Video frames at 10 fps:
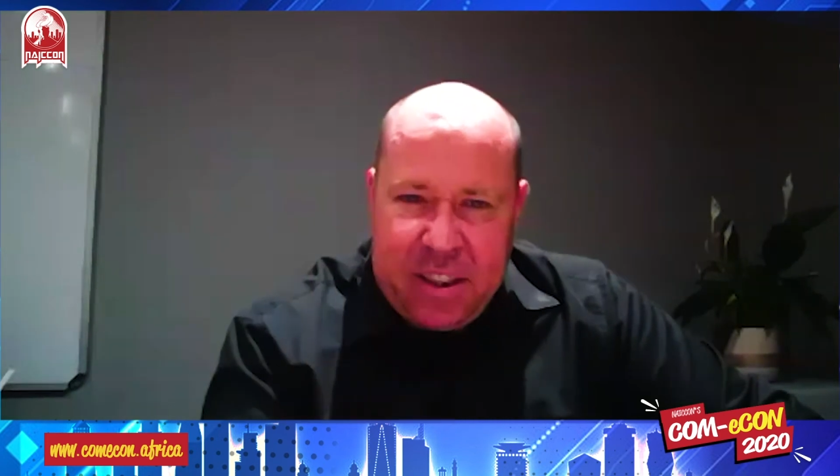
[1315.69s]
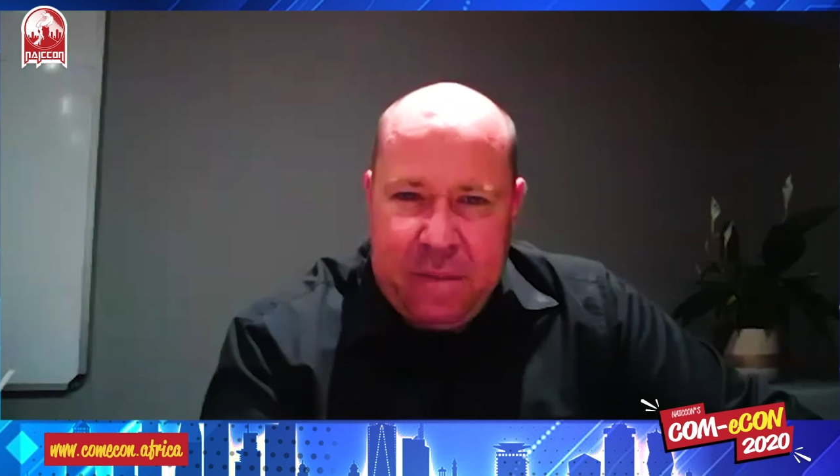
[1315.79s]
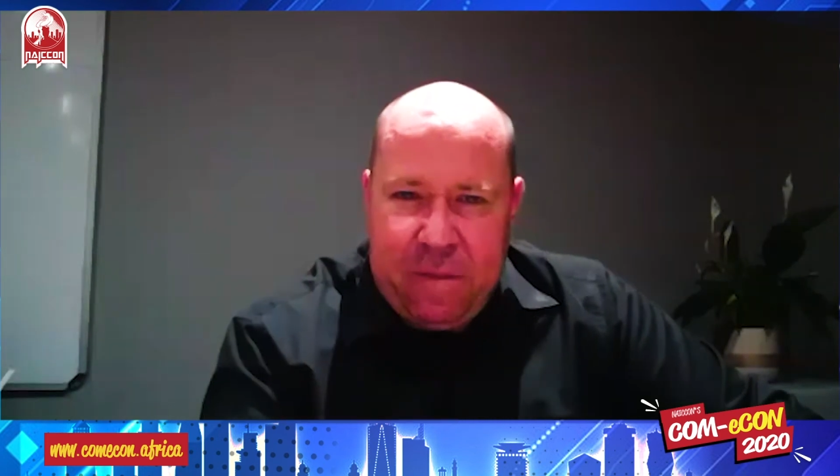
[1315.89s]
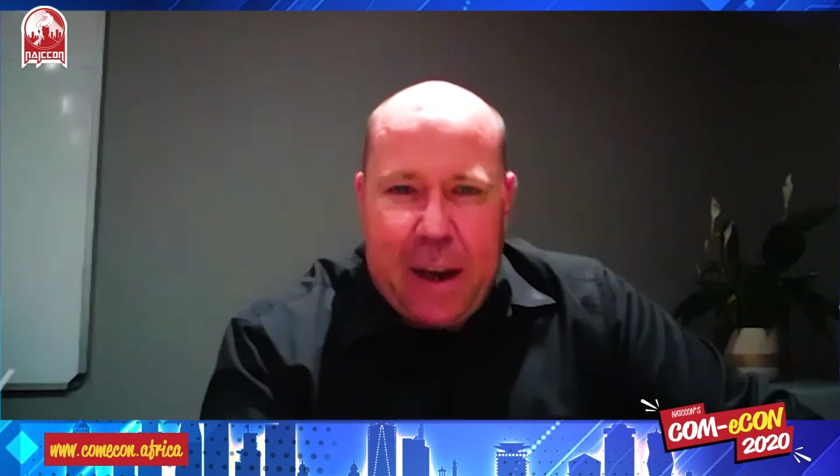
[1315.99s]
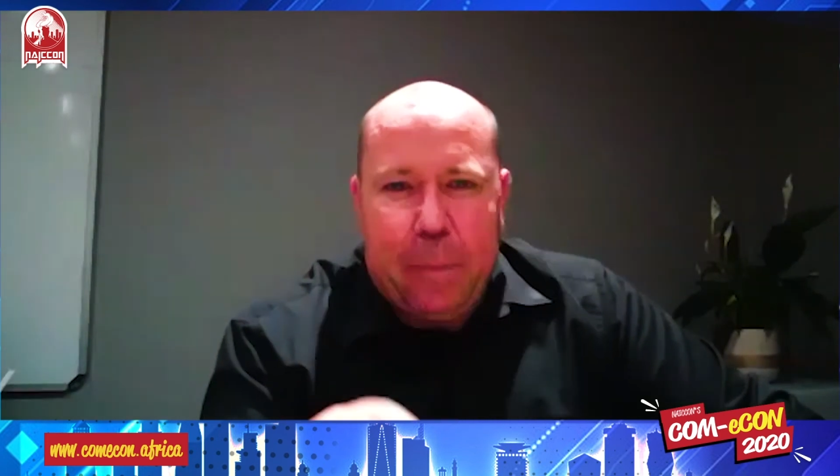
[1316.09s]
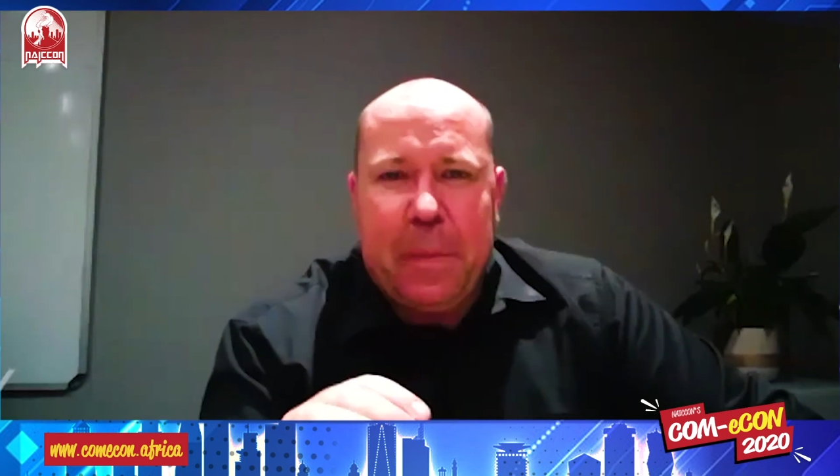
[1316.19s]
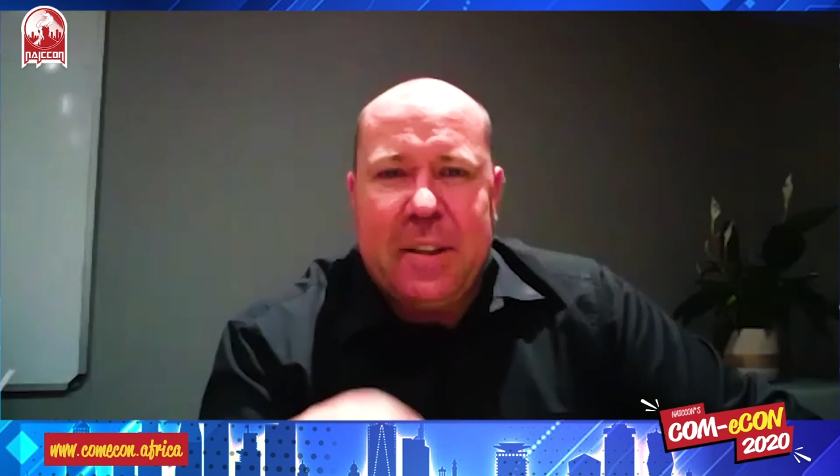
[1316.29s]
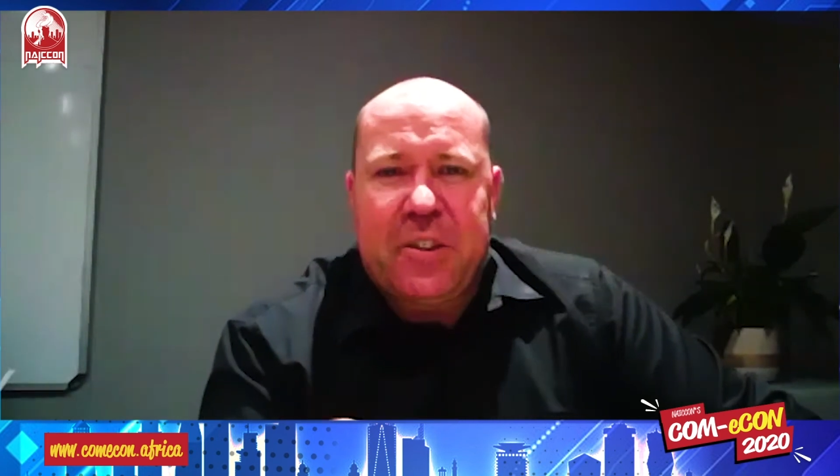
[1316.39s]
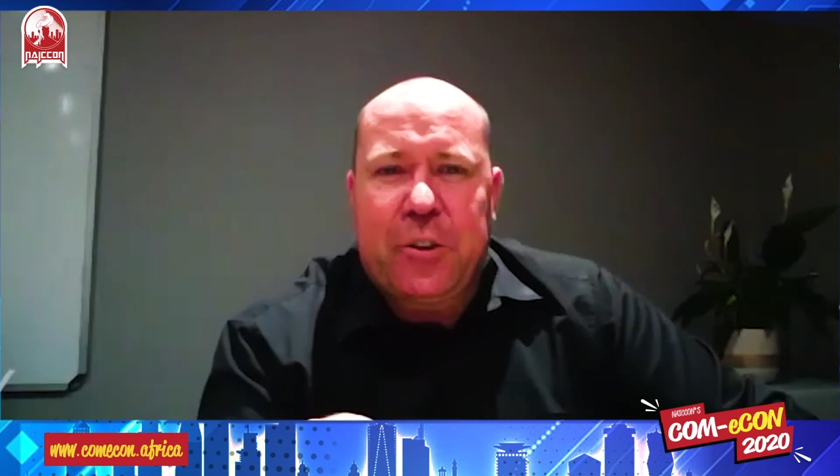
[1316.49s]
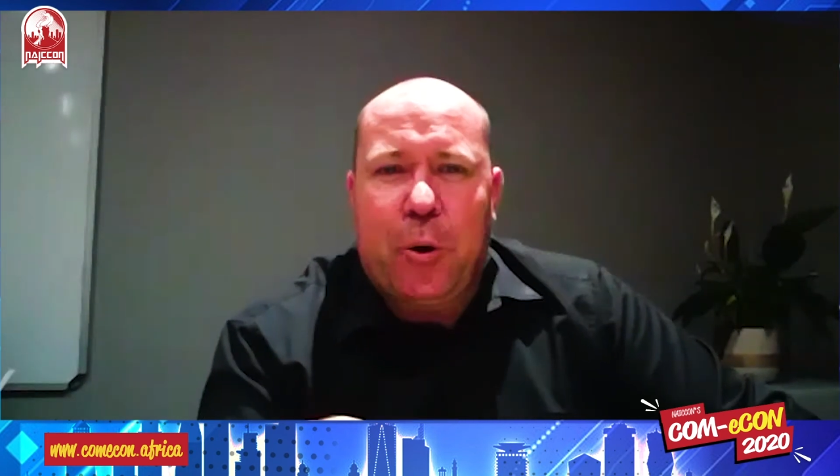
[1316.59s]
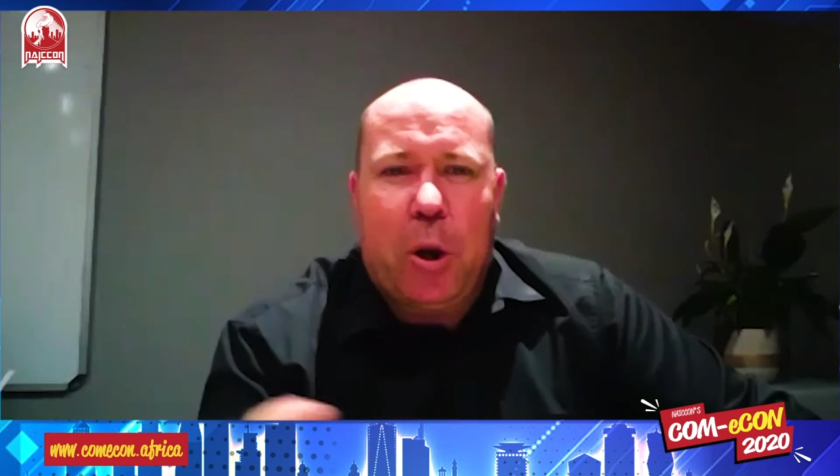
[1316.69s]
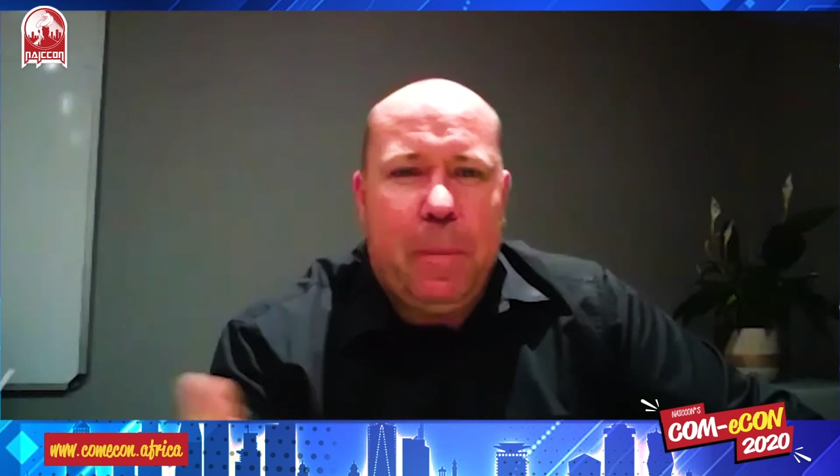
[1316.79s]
development story?